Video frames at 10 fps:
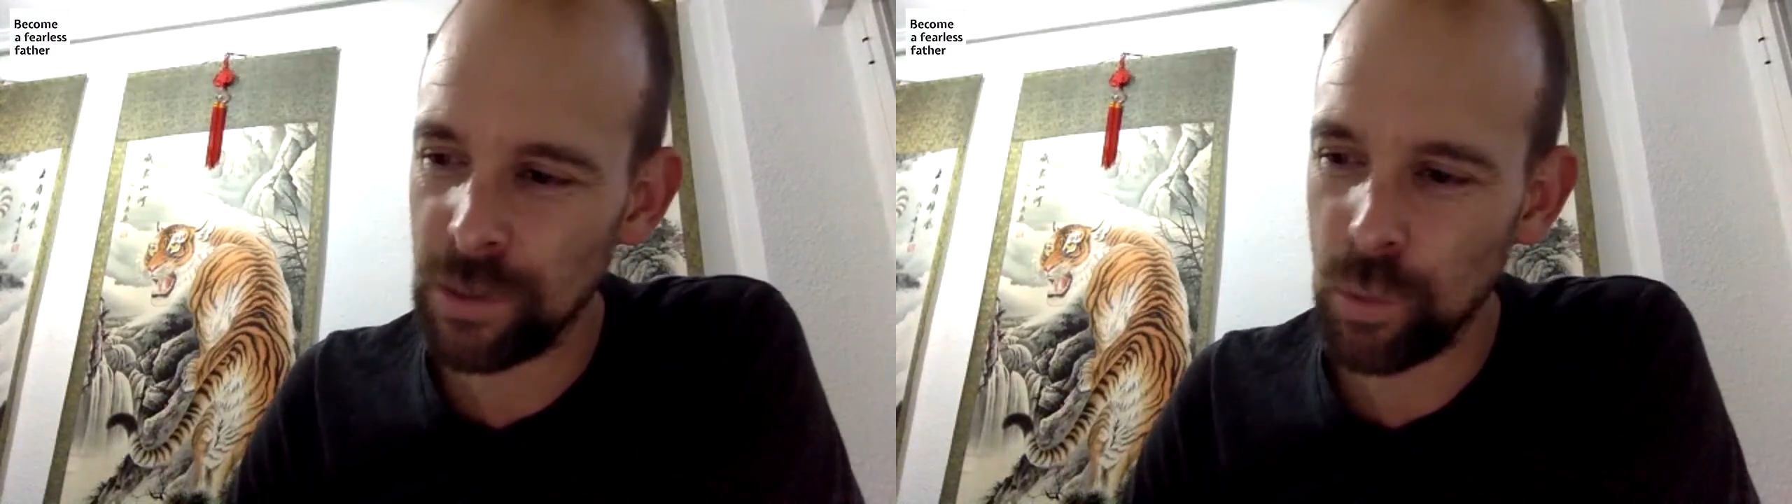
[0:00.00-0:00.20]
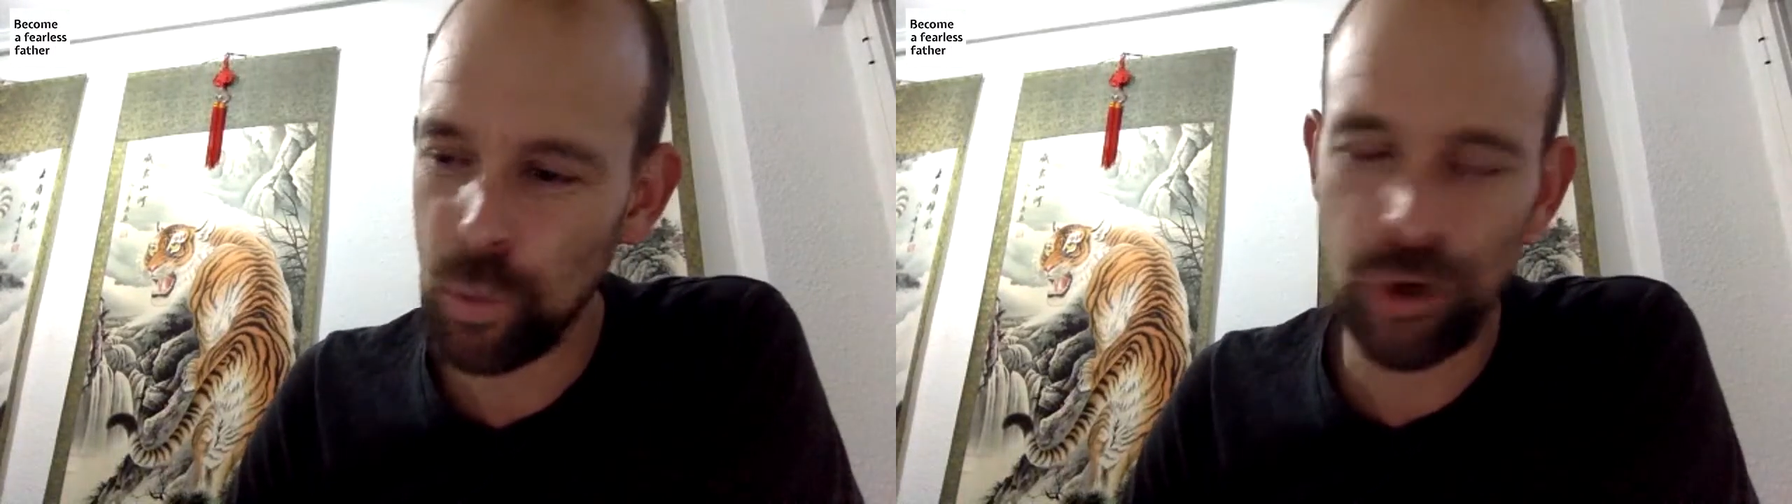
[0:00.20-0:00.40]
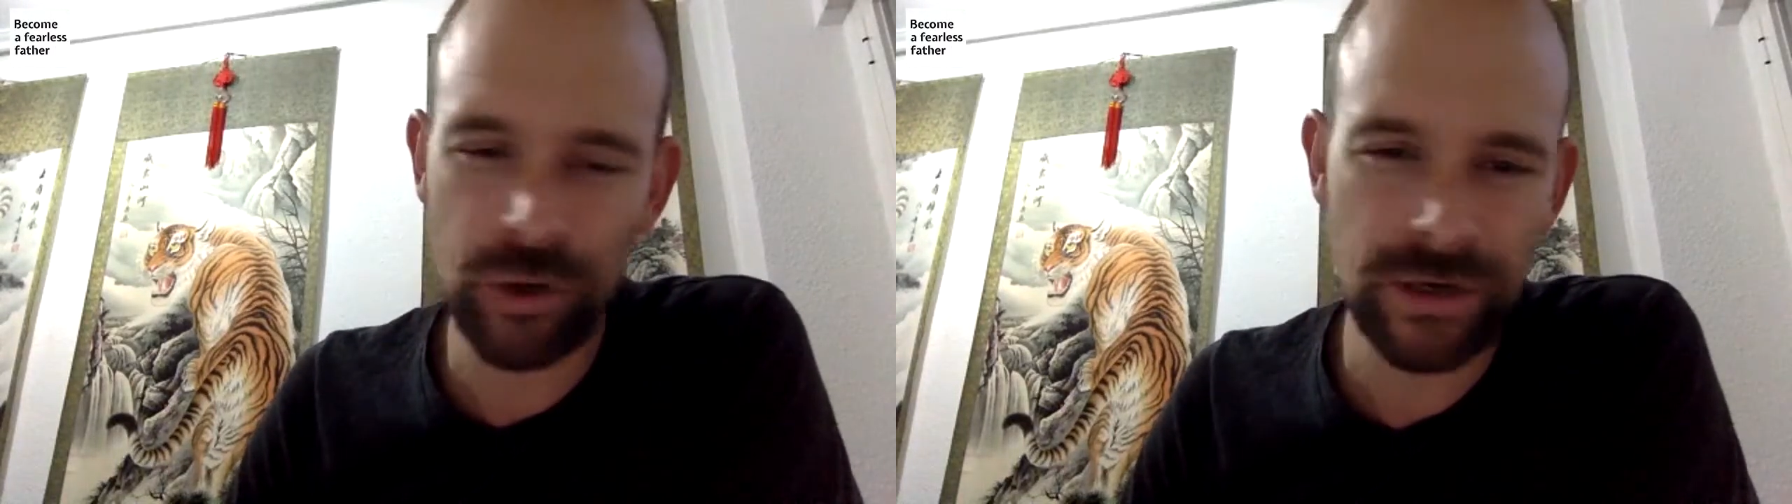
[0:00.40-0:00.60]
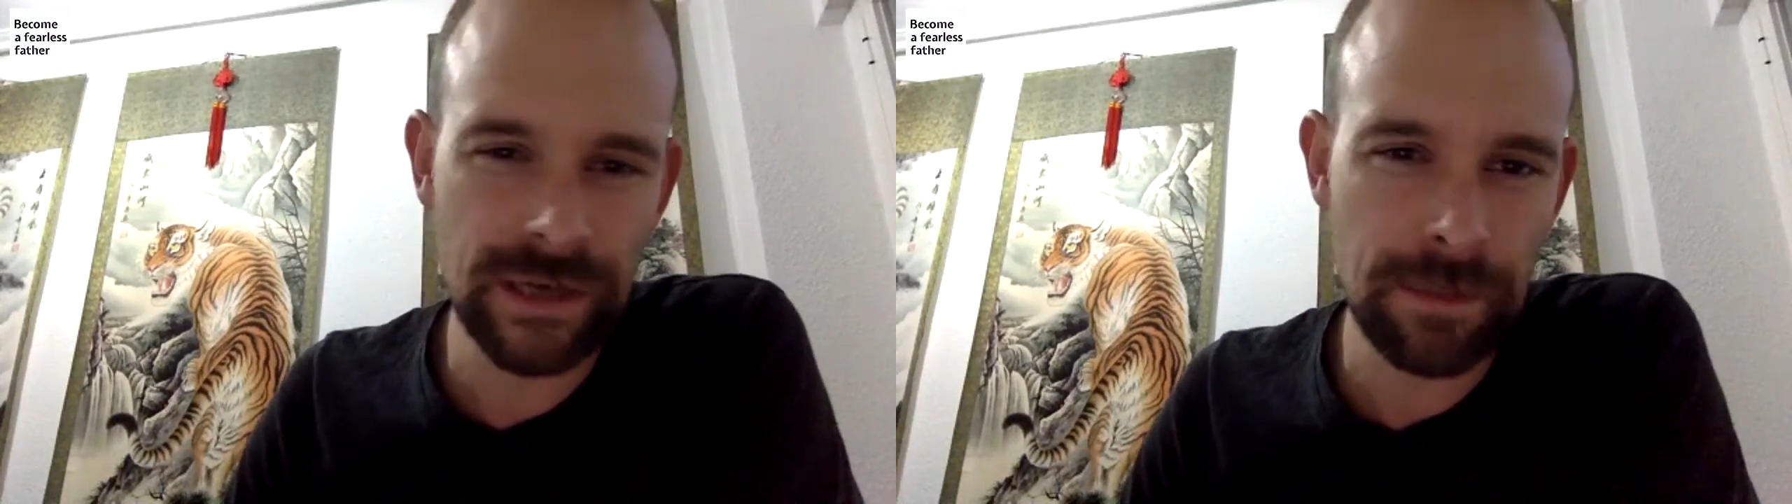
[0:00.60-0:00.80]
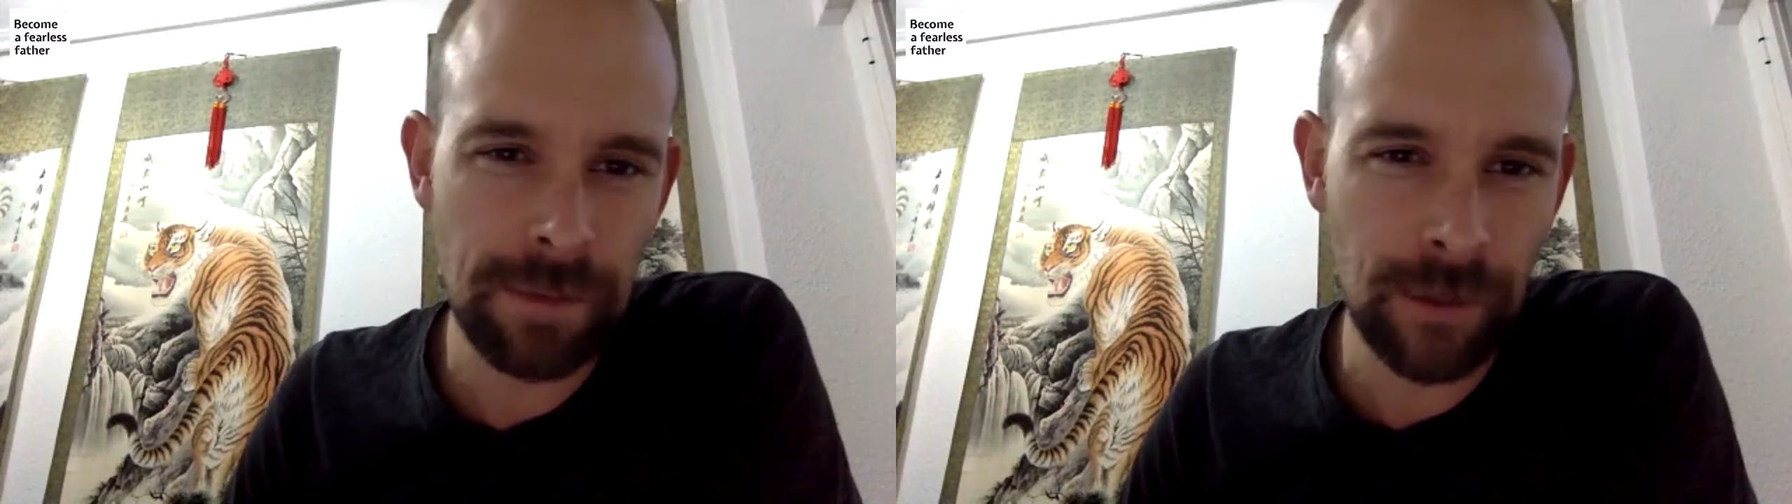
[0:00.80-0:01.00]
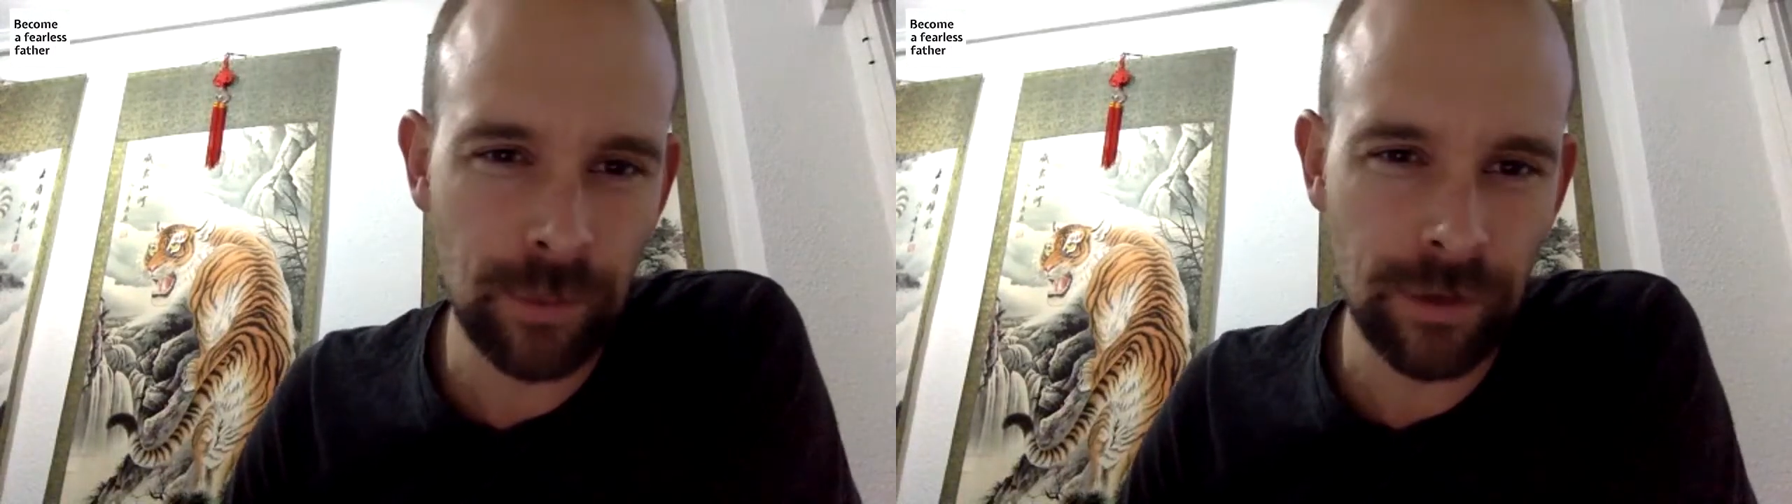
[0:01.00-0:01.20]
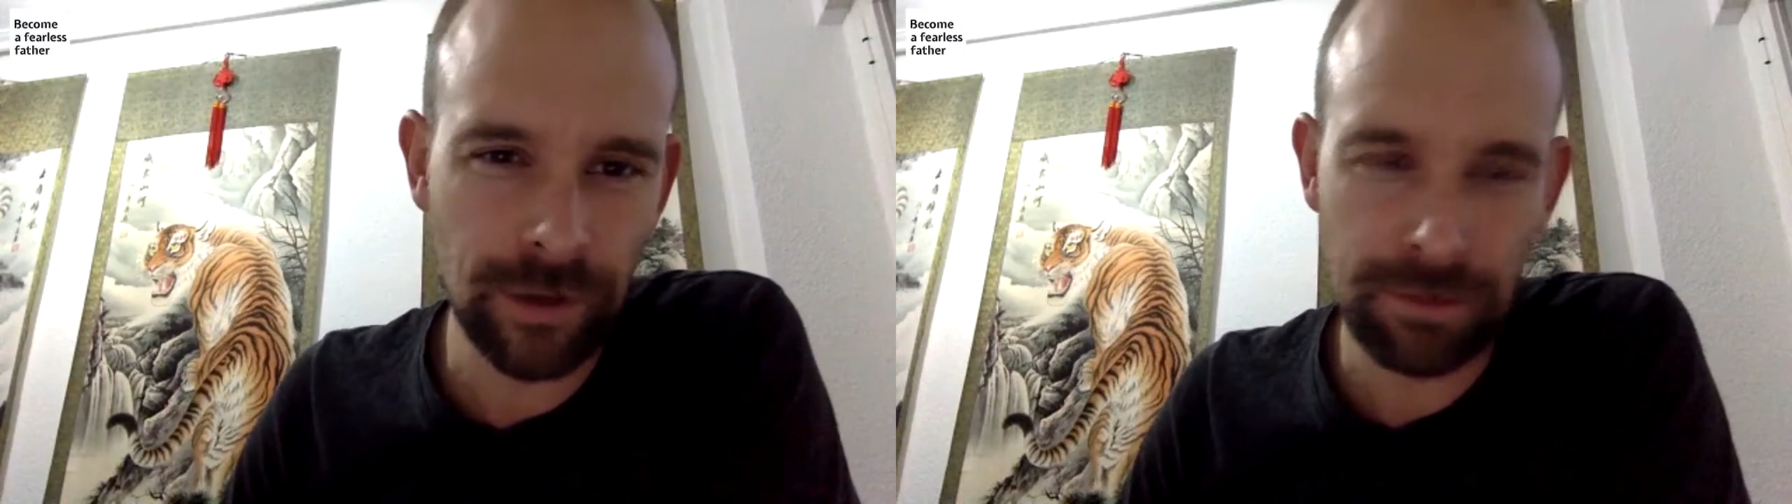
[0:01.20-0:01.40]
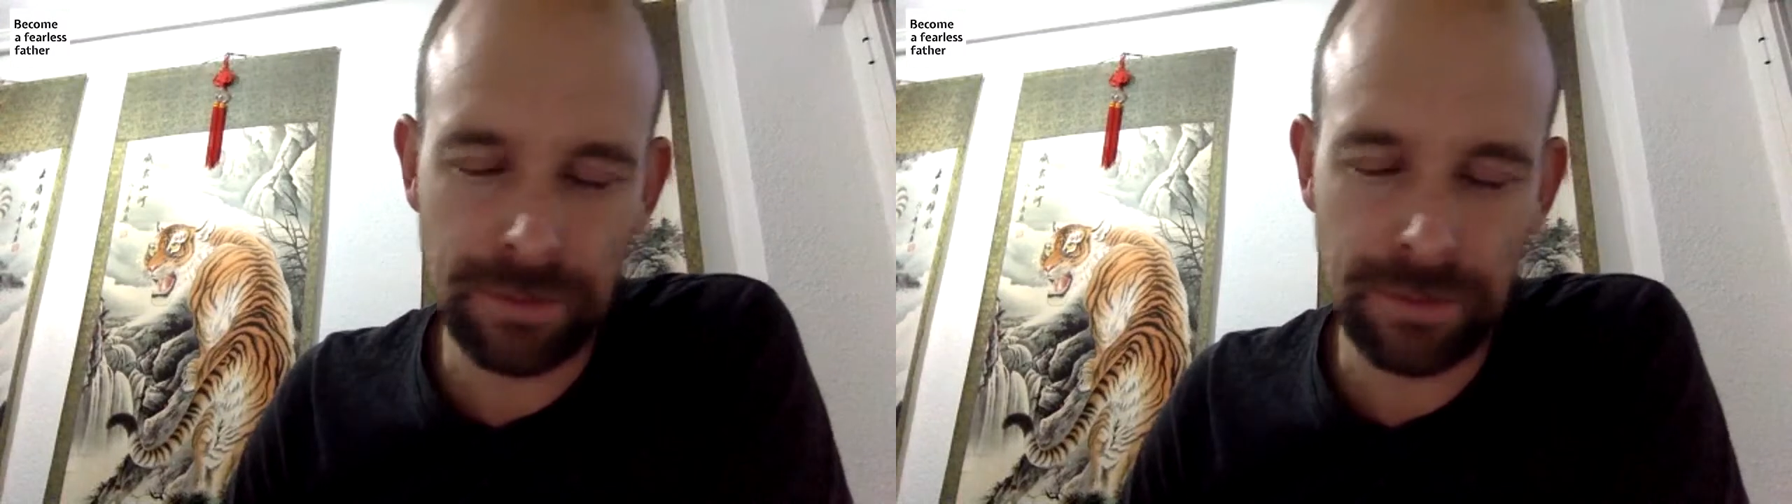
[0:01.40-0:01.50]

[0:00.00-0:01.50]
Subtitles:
worried about what other